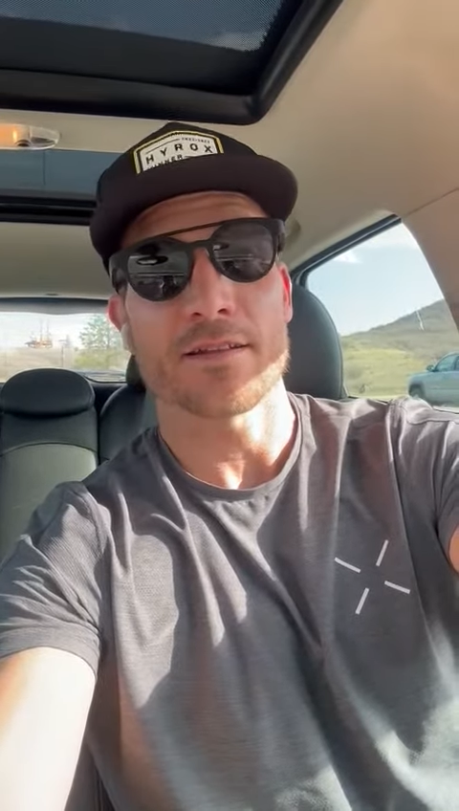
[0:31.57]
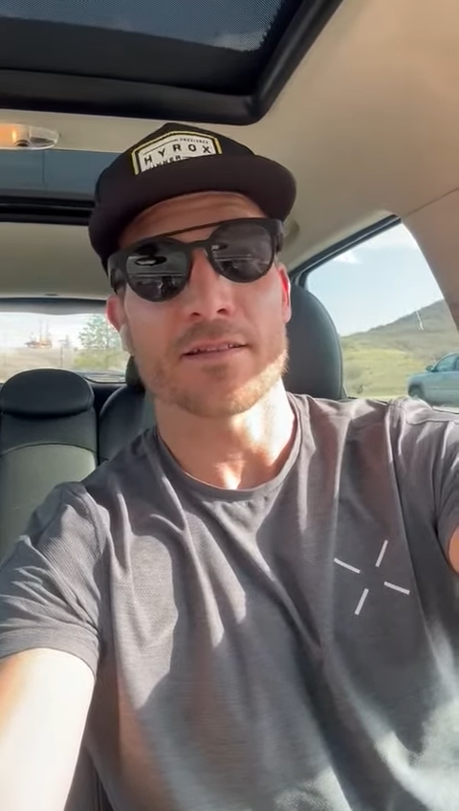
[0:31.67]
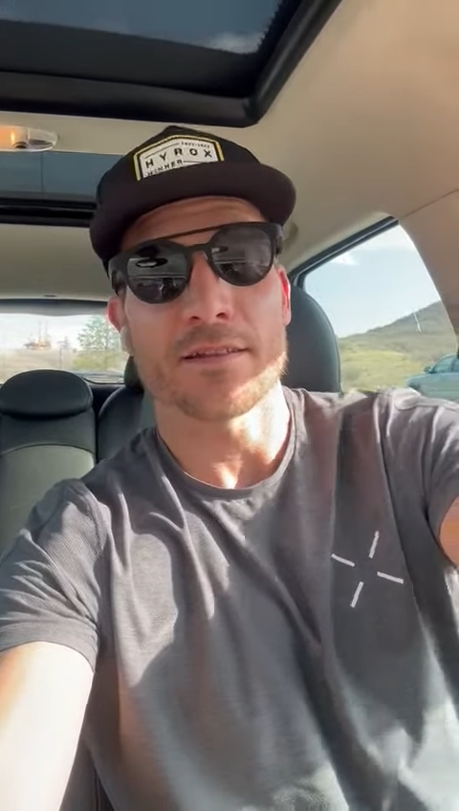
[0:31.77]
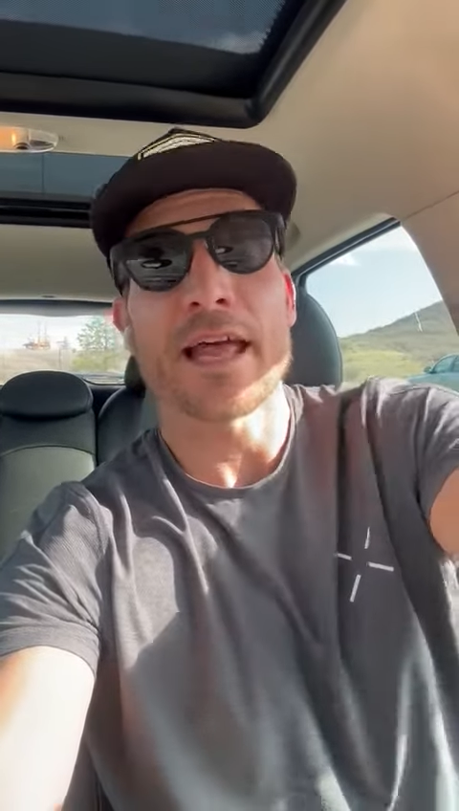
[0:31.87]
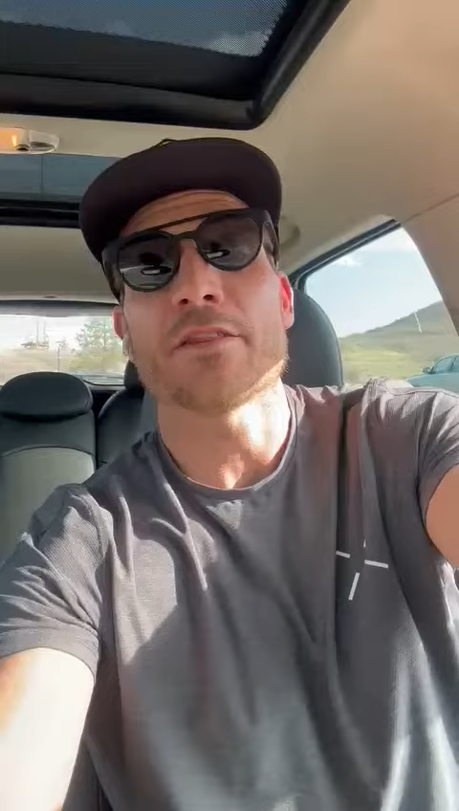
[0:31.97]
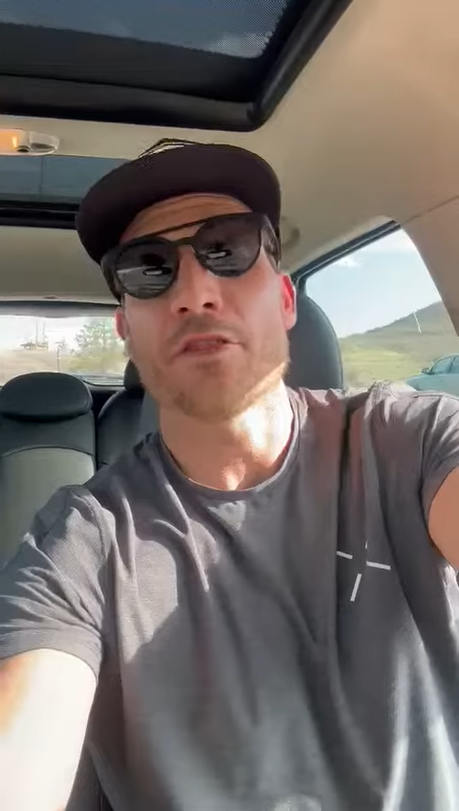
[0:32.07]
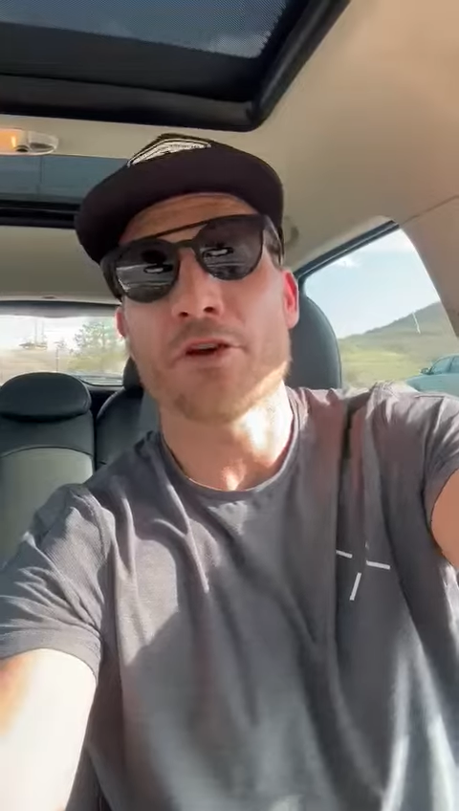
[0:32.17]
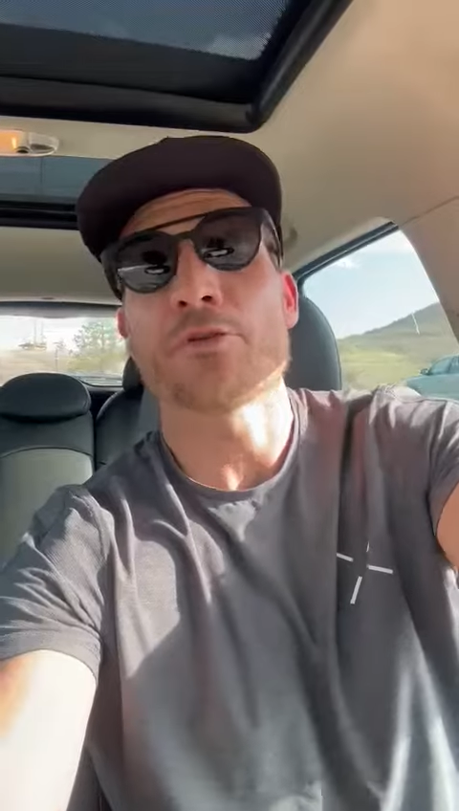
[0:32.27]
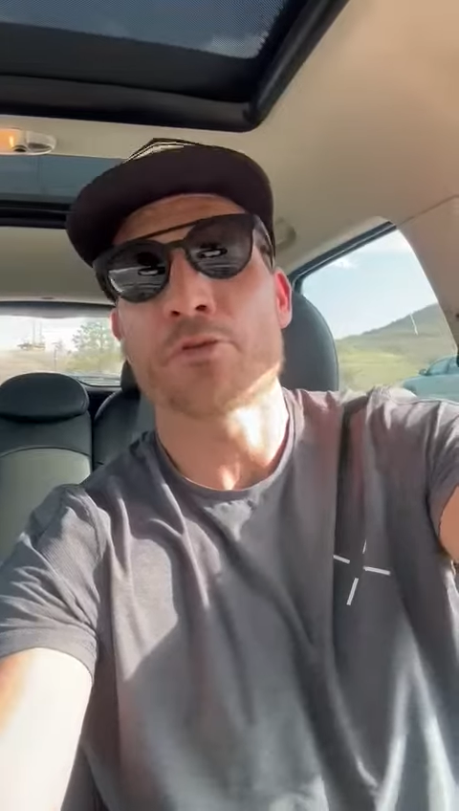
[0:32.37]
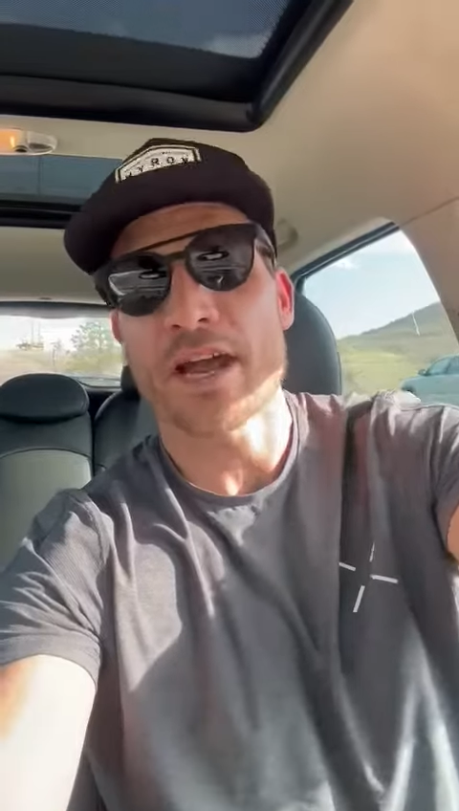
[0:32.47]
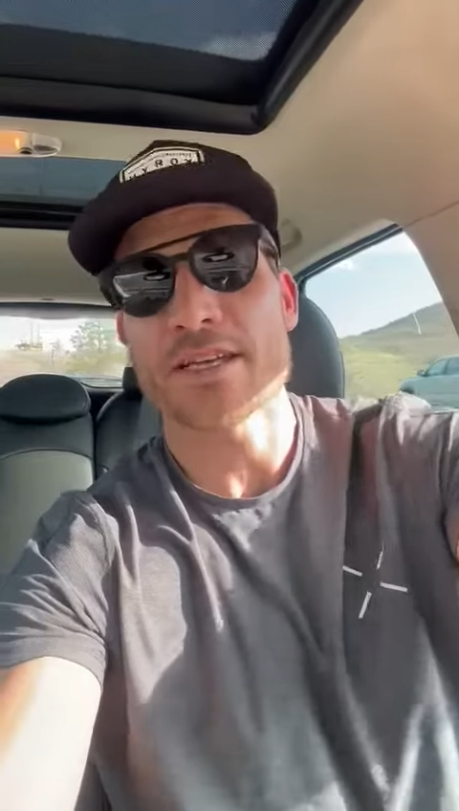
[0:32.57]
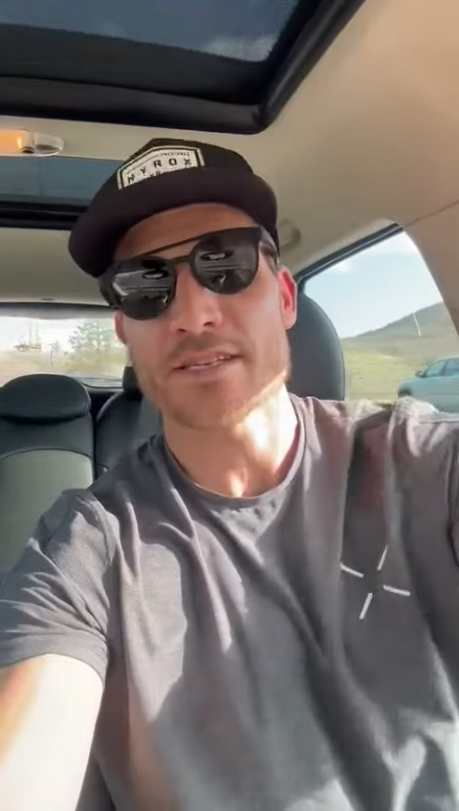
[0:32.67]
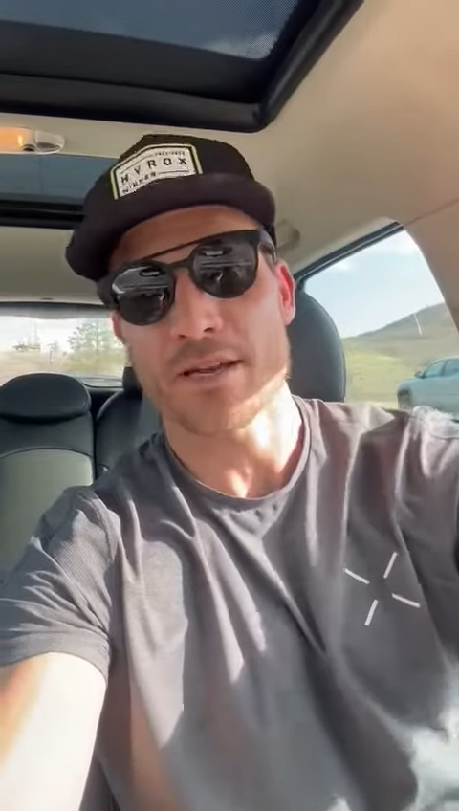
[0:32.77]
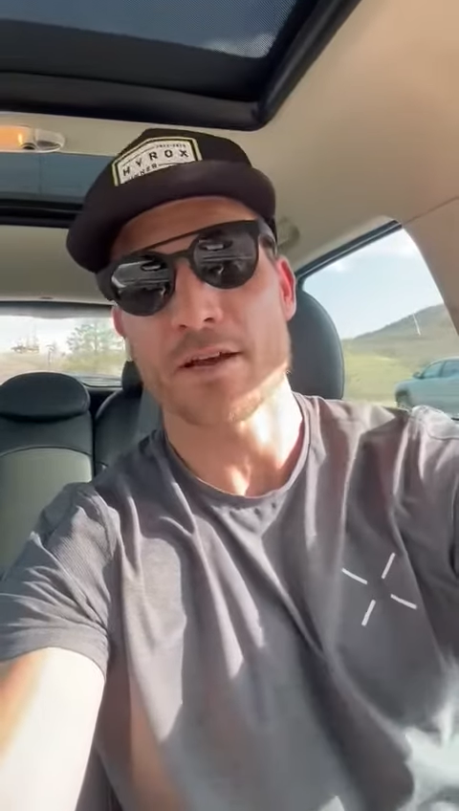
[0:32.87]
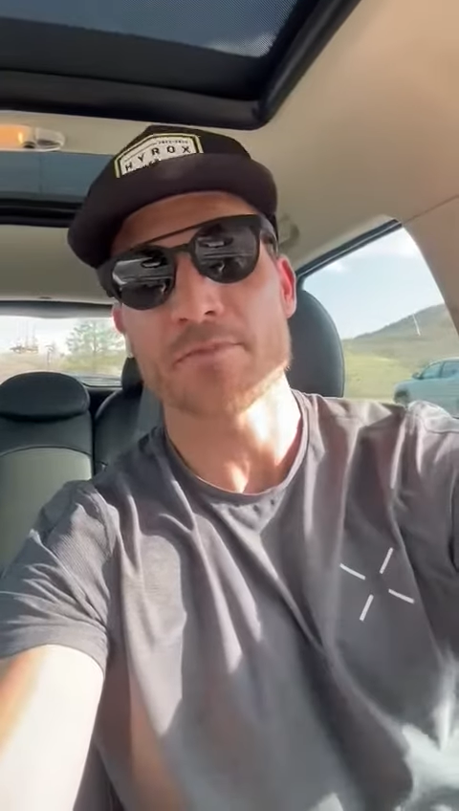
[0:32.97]
the
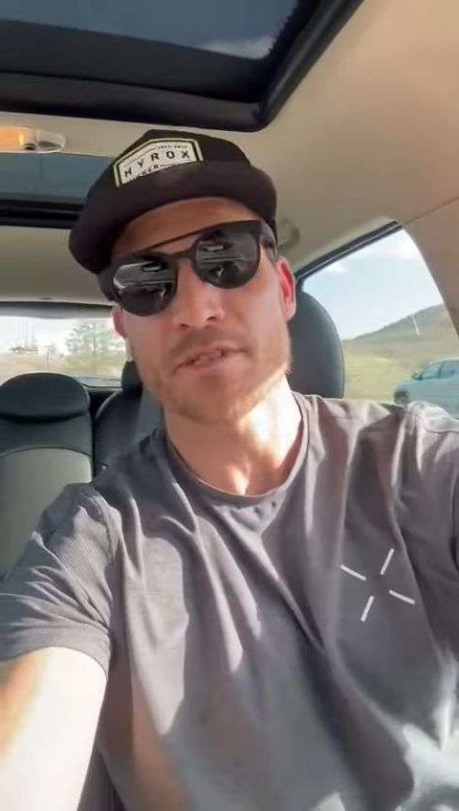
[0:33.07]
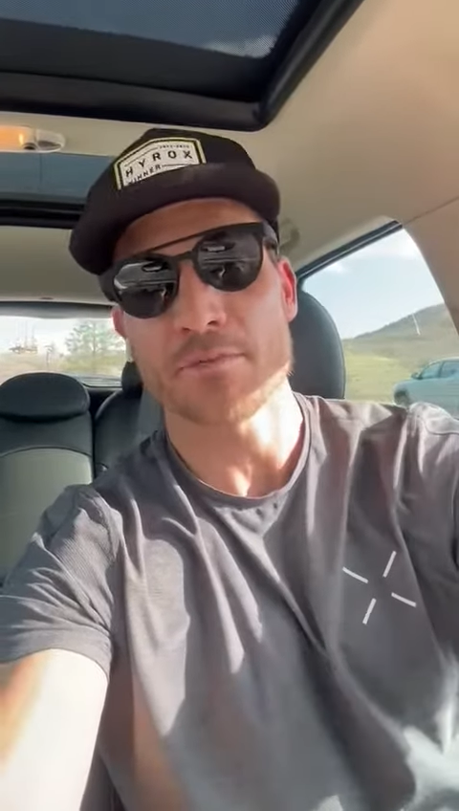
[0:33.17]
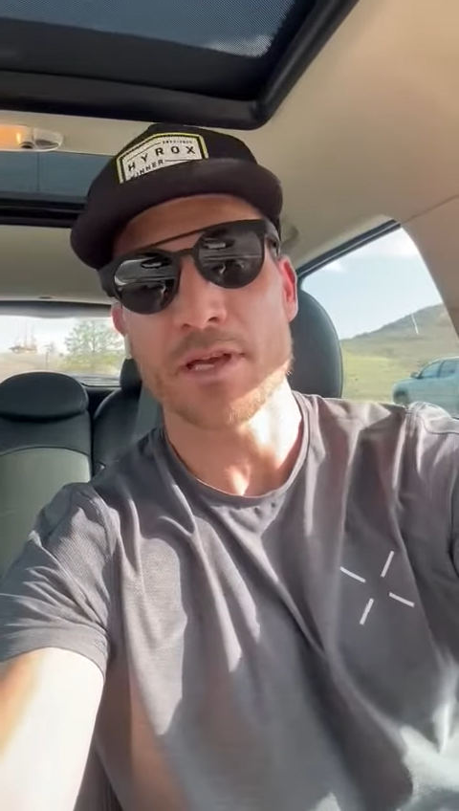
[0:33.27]
race come to